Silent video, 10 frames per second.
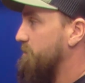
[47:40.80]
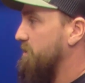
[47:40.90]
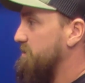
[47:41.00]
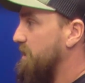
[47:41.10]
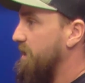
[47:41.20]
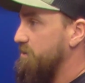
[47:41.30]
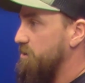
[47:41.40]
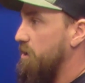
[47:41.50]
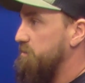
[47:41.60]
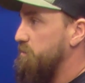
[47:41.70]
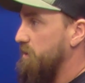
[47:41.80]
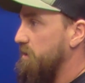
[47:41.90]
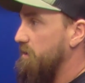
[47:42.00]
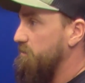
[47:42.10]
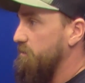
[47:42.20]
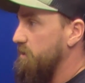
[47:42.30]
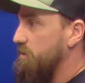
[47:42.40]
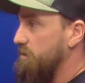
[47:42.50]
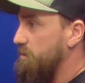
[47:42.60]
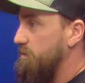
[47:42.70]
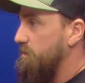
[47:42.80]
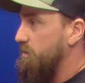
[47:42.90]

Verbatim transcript: that because I had jobs planned out for a year